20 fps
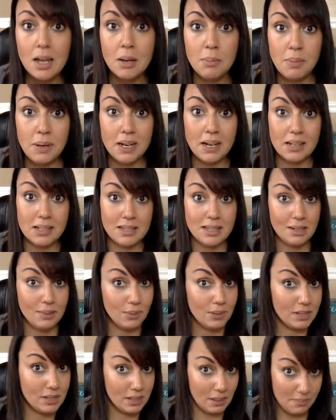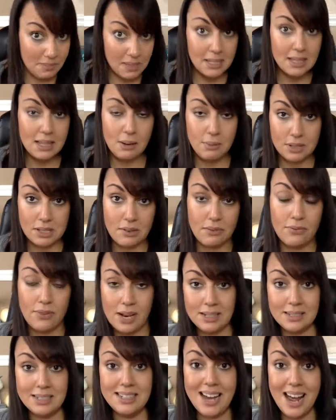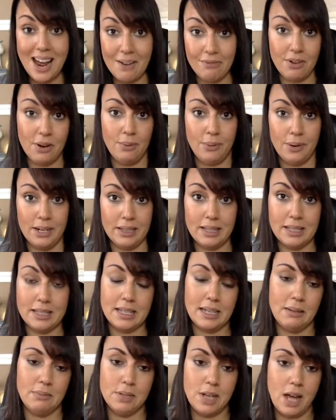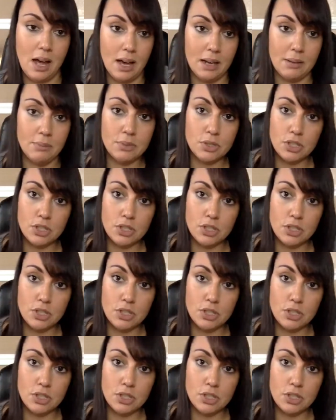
because it was something that was affecting everyone at the same time.